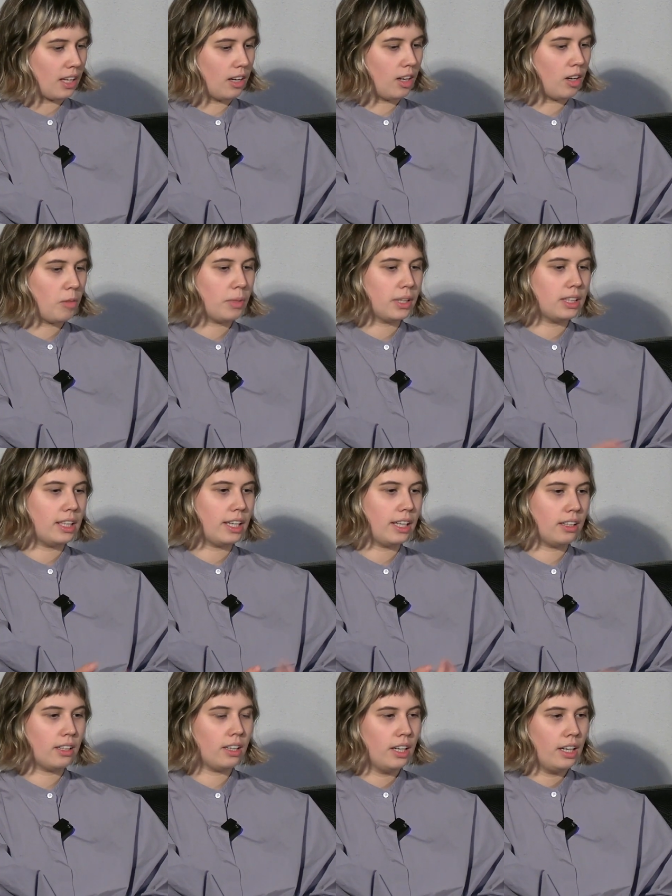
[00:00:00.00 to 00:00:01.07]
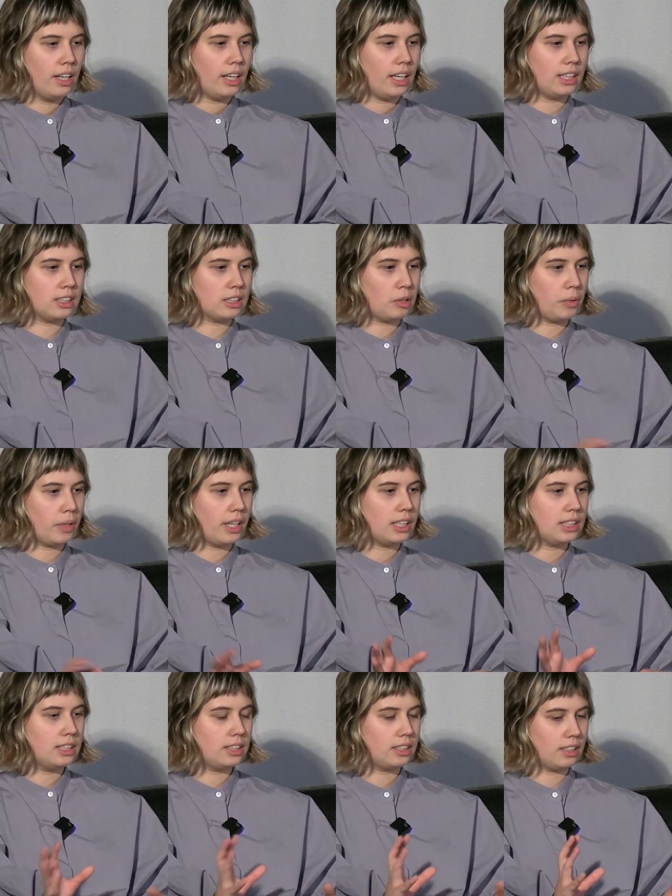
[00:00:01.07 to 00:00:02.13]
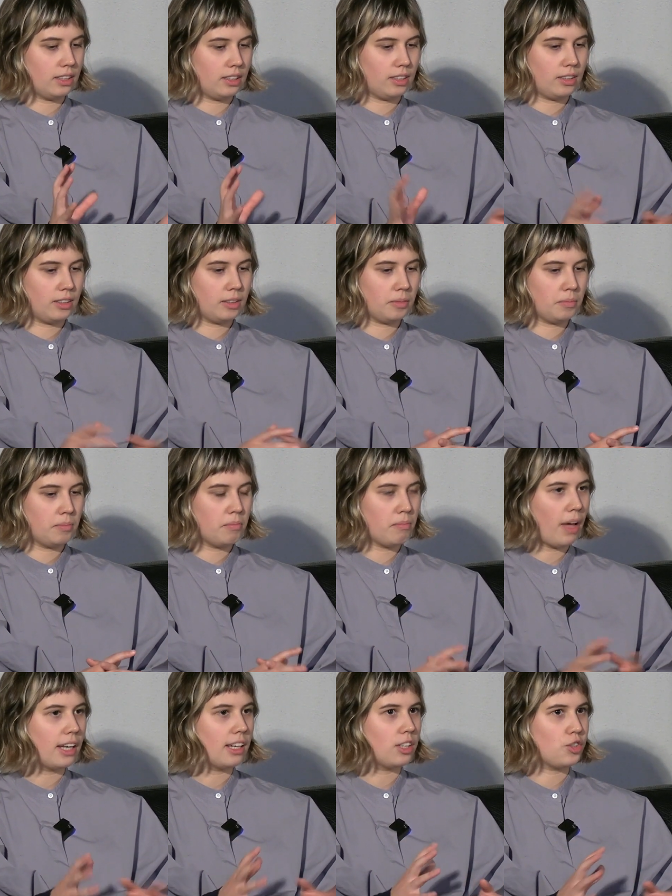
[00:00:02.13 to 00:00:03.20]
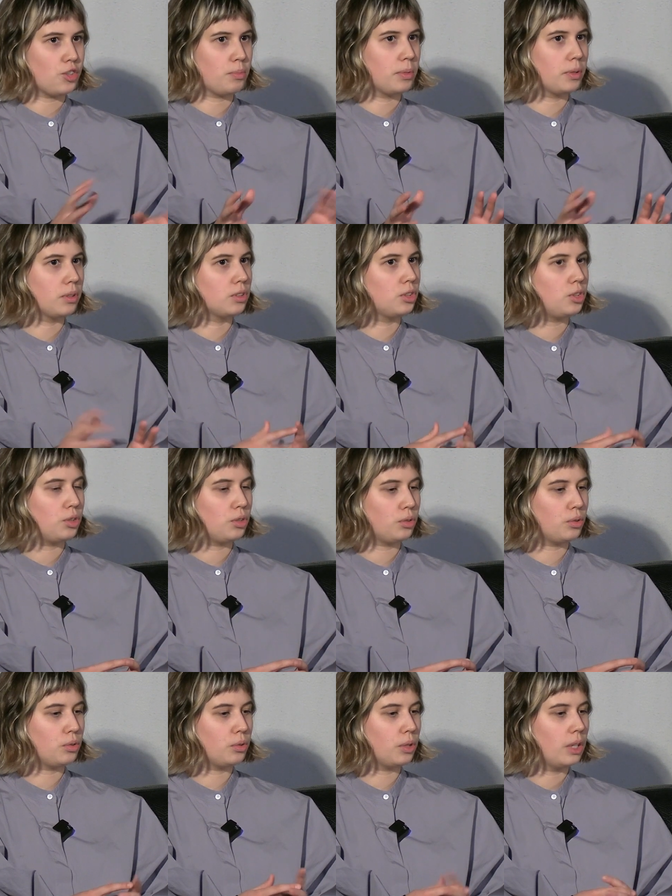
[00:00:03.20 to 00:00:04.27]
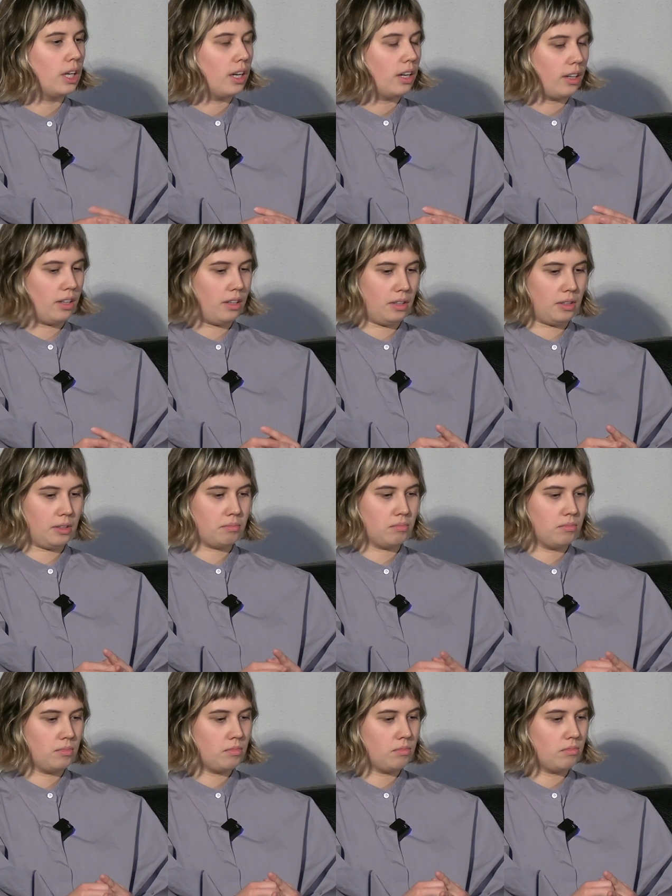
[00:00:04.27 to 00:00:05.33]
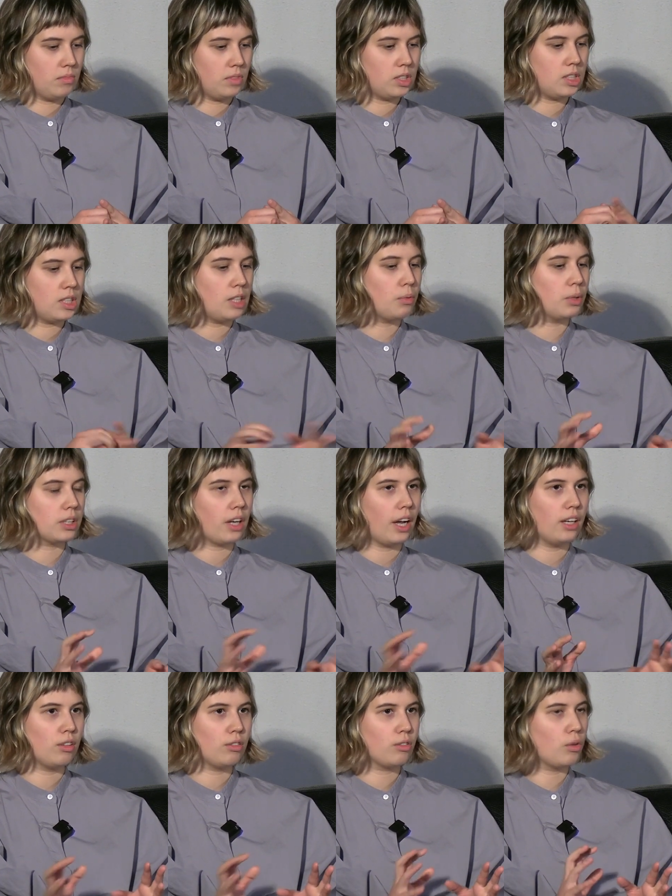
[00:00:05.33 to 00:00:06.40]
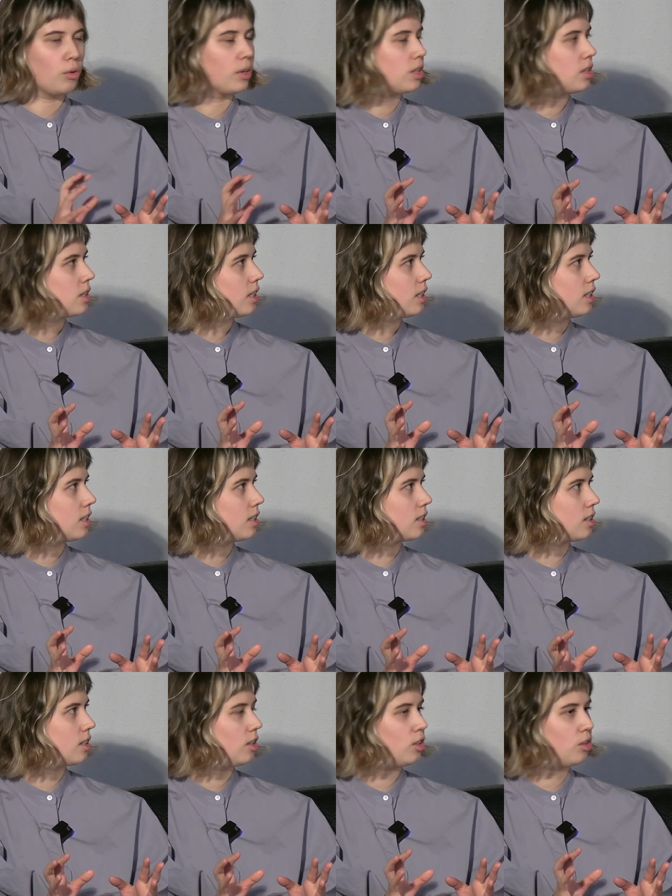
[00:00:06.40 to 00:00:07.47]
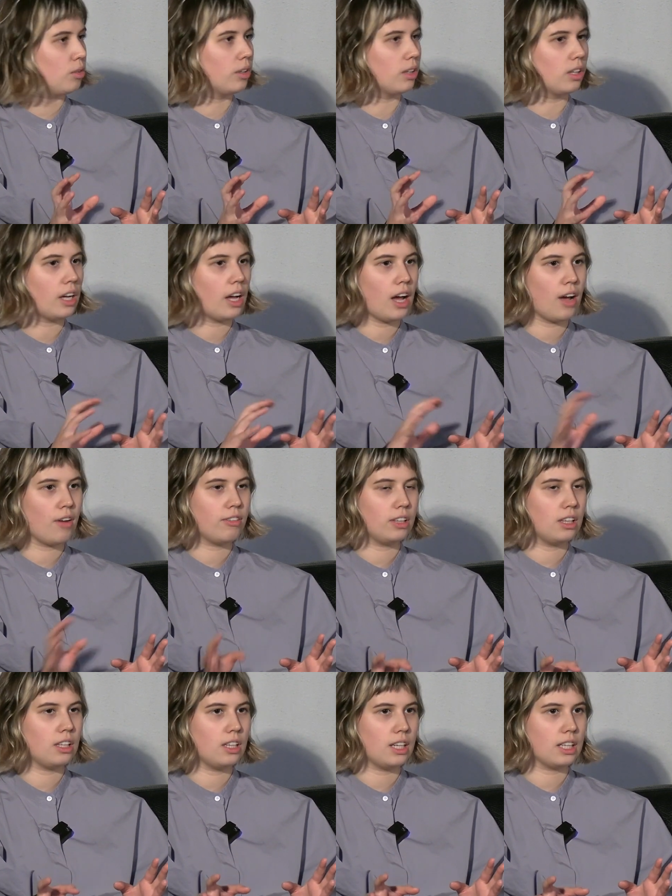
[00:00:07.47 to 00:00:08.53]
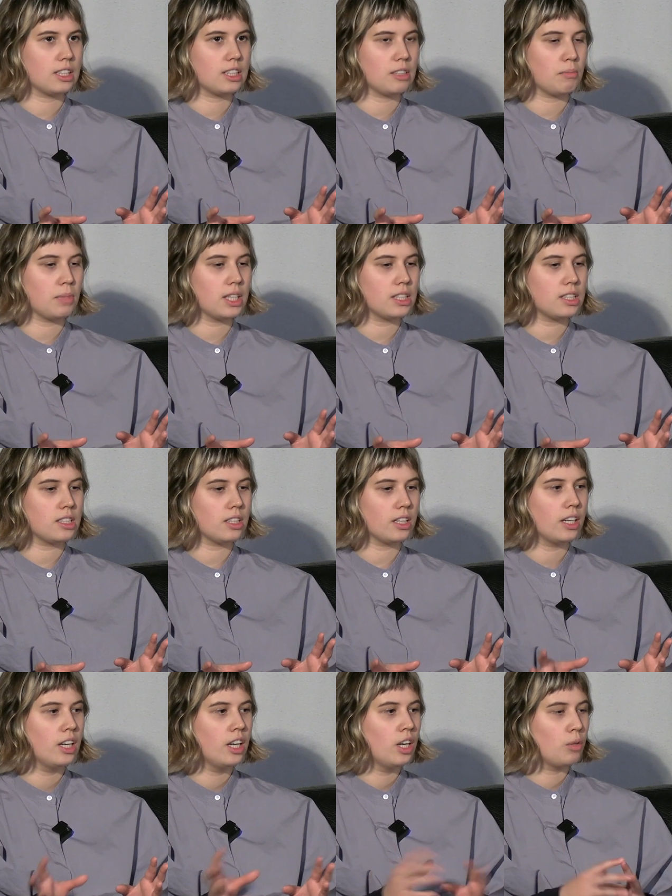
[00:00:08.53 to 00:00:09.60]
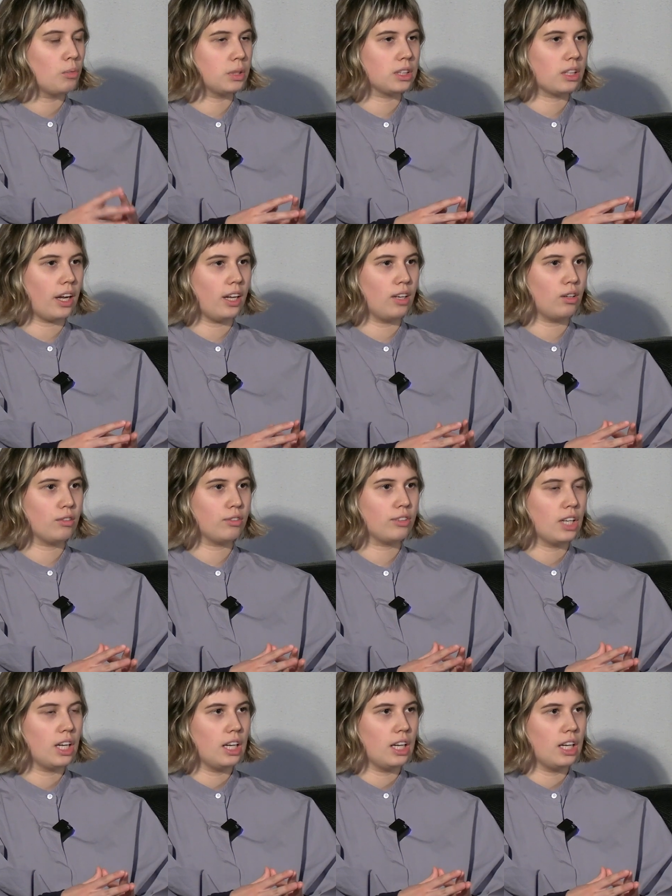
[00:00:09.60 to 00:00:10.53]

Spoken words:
But then it's quite manageable to see what kind of courses you're gonna have in the next semester, what kind of